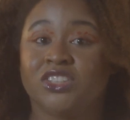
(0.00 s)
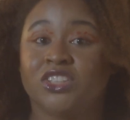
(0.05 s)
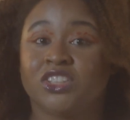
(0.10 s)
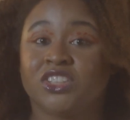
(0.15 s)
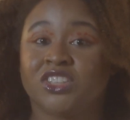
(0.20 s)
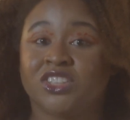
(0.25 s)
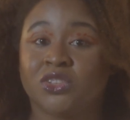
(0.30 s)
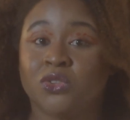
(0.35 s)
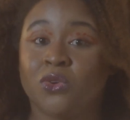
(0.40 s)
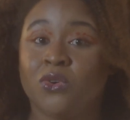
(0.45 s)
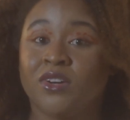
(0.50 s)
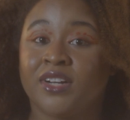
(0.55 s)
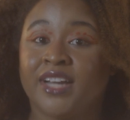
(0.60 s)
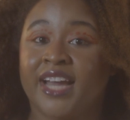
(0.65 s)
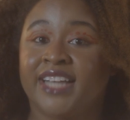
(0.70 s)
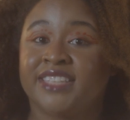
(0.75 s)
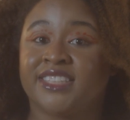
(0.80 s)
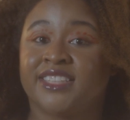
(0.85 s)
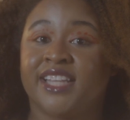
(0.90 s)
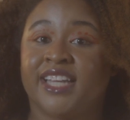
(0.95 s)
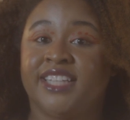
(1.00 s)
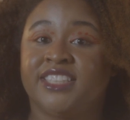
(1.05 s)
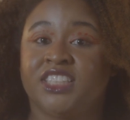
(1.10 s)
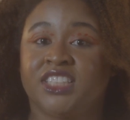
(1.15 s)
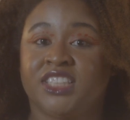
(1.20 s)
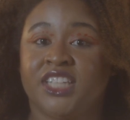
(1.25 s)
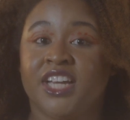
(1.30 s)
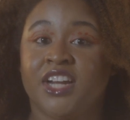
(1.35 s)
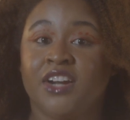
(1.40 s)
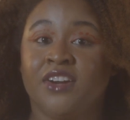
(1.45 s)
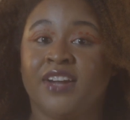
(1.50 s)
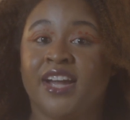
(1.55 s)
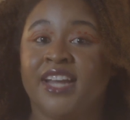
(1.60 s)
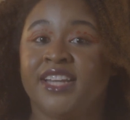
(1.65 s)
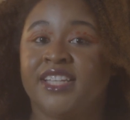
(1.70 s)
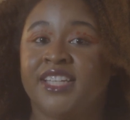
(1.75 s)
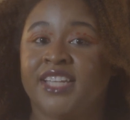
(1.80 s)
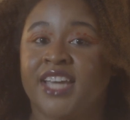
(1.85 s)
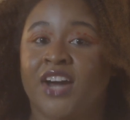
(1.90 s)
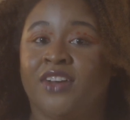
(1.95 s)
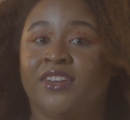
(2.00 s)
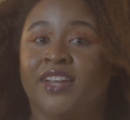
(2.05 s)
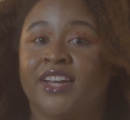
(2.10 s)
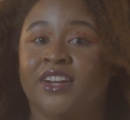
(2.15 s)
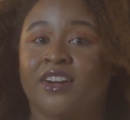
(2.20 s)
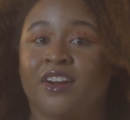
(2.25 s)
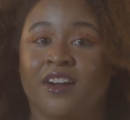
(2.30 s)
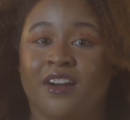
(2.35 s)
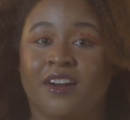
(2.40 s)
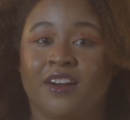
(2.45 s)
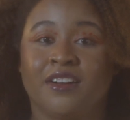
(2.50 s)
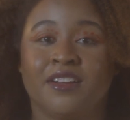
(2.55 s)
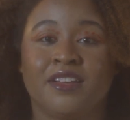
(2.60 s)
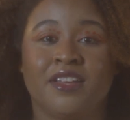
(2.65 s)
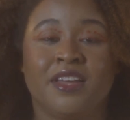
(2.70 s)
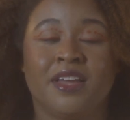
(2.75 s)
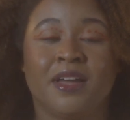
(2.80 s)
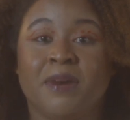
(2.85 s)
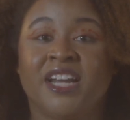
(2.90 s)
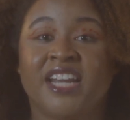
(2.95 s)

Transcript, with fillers: distort as they cheer and yell at her.